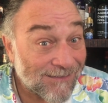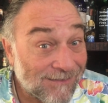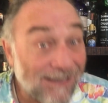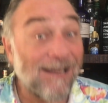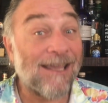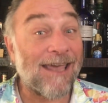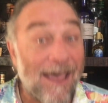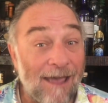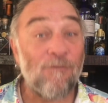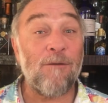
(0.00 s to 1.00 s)
than a
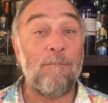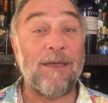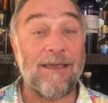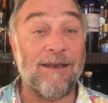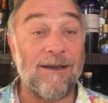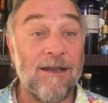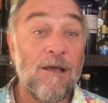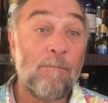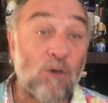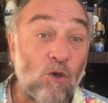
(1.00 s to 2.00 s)
Caribbean
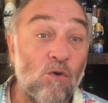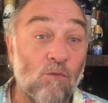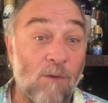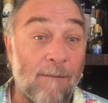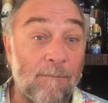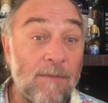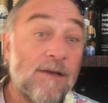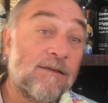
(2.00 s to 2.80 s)
pure rum